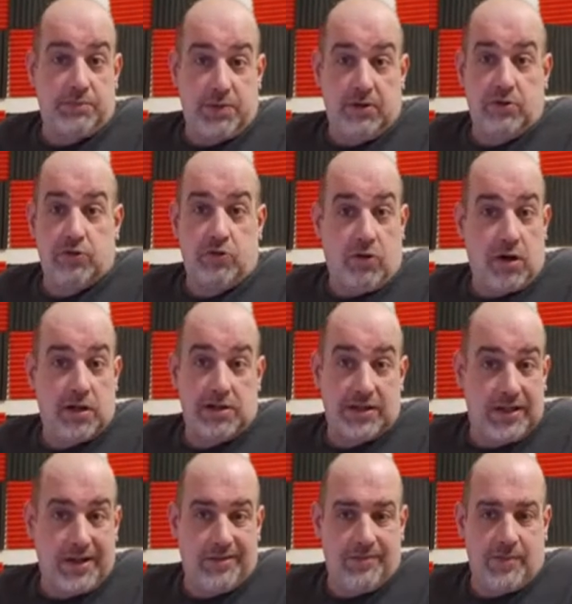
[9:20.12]
build
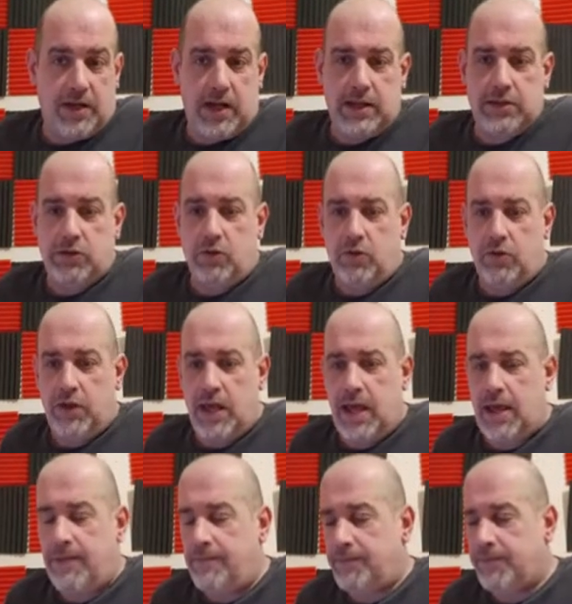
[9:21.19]
quality, it's all
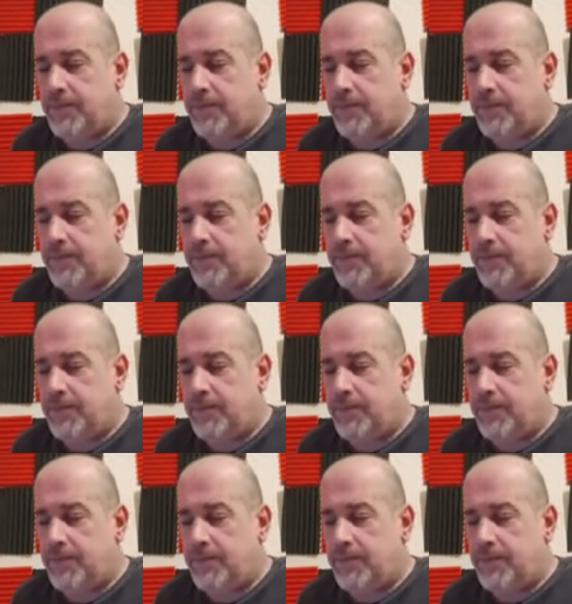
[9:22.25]
there.